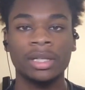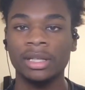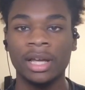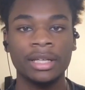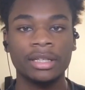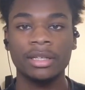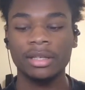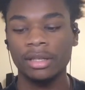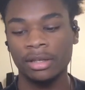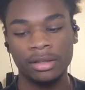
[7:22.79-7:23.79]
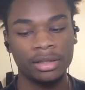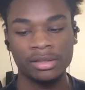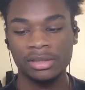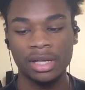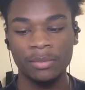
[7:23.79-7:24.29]
They liked it, and
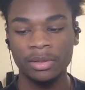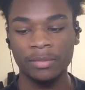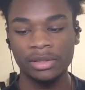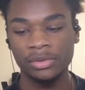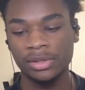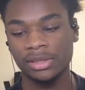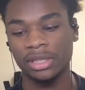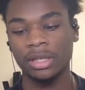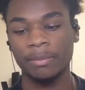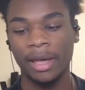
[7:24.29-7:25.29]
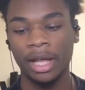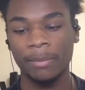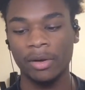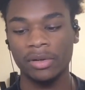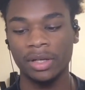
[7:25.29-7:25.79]
there's not really much you can say bad
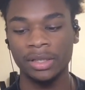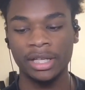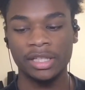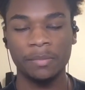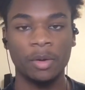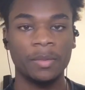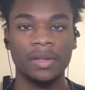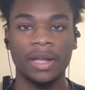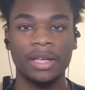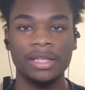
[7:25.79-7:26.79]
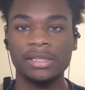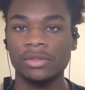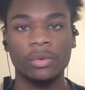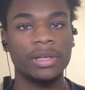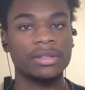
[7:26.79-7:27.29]
about Kanye at this moment. Like he's just
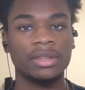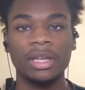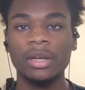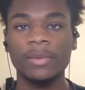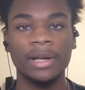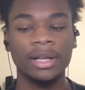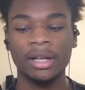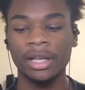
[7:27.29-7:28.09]
doing his thing right now.